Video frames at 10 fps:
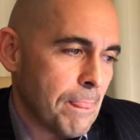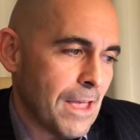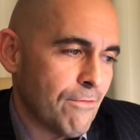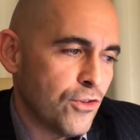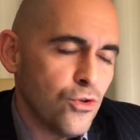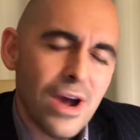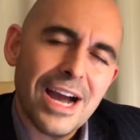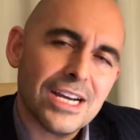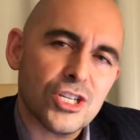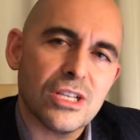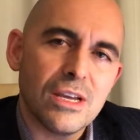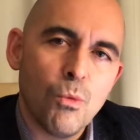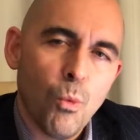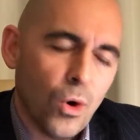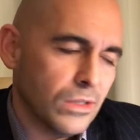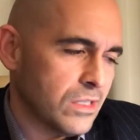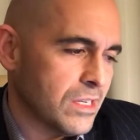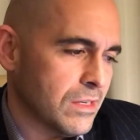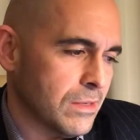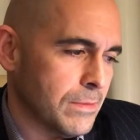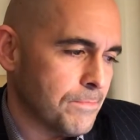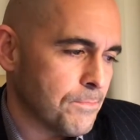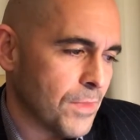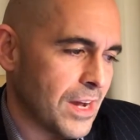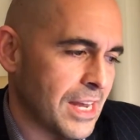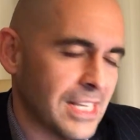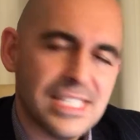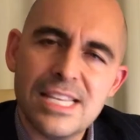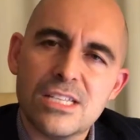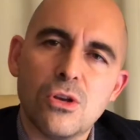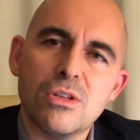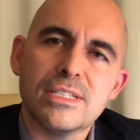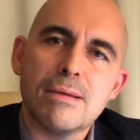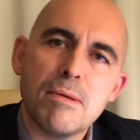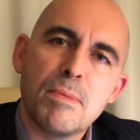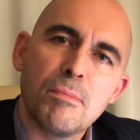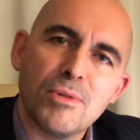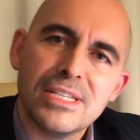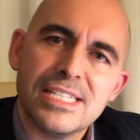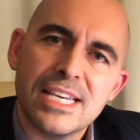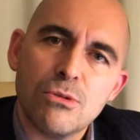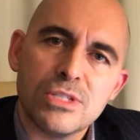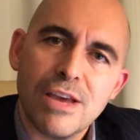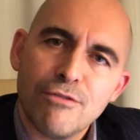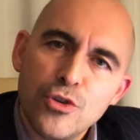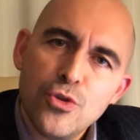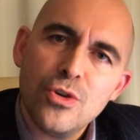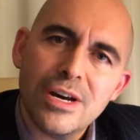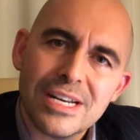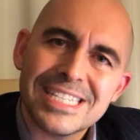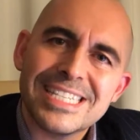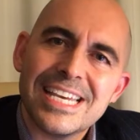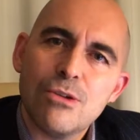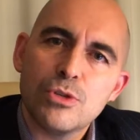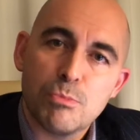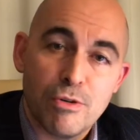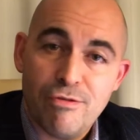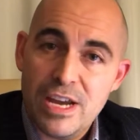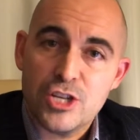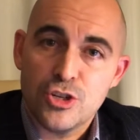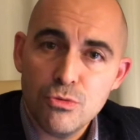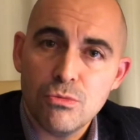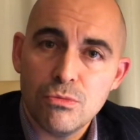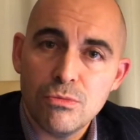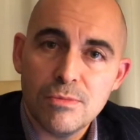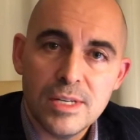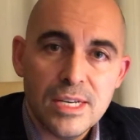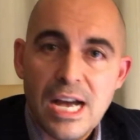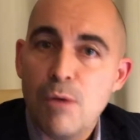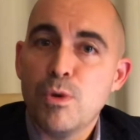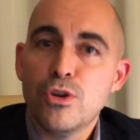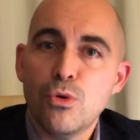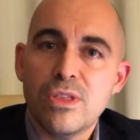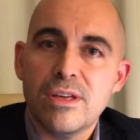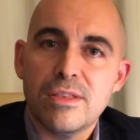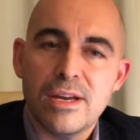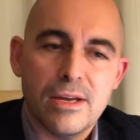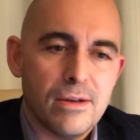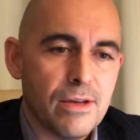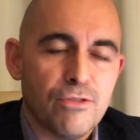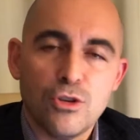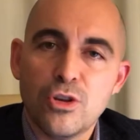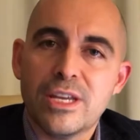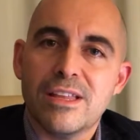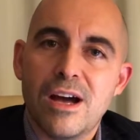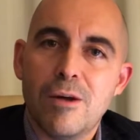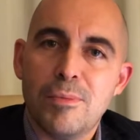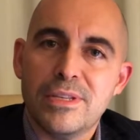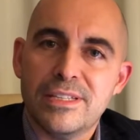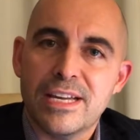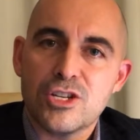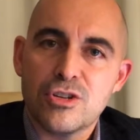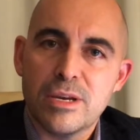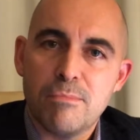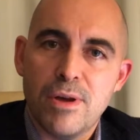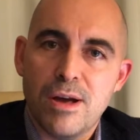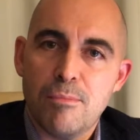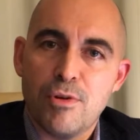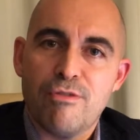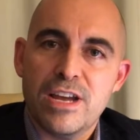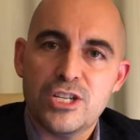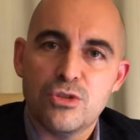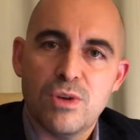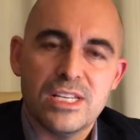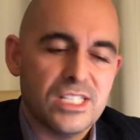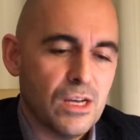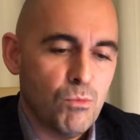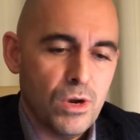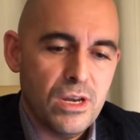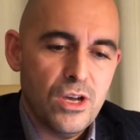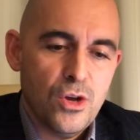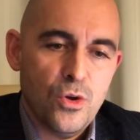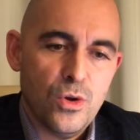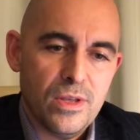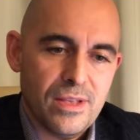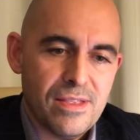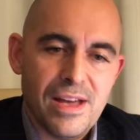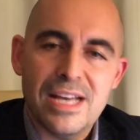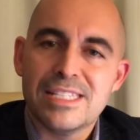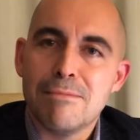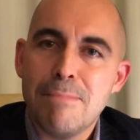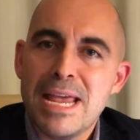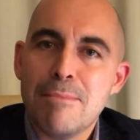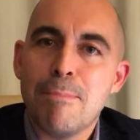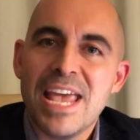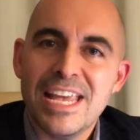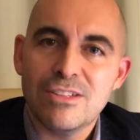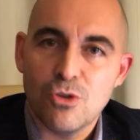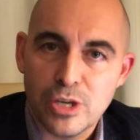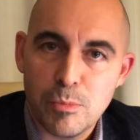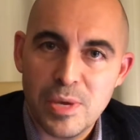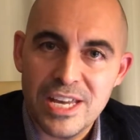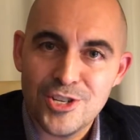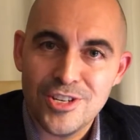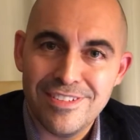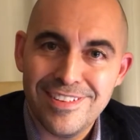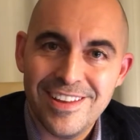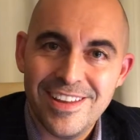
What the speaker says: If you actually want to, and I say this all the time to people in sales, if you are a sales professional, and we know that if you look at that up in the dictionary, professional is someone who that is their main paid occupation.